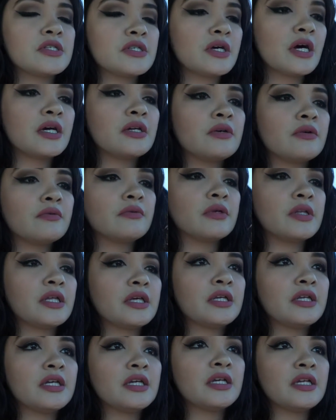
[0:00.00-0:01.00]
So I don't
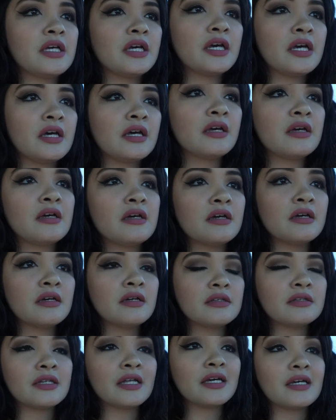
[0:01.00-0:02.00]
really need it
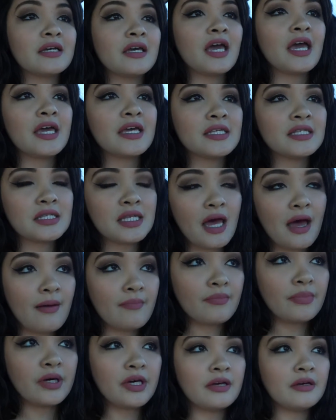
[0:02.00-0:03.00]
like
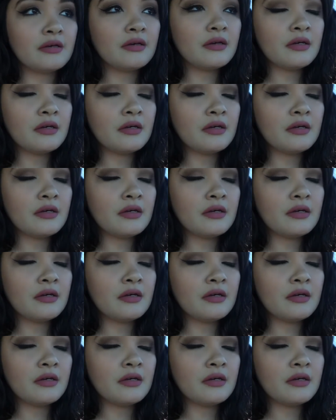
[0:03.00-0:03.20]
ASAP, but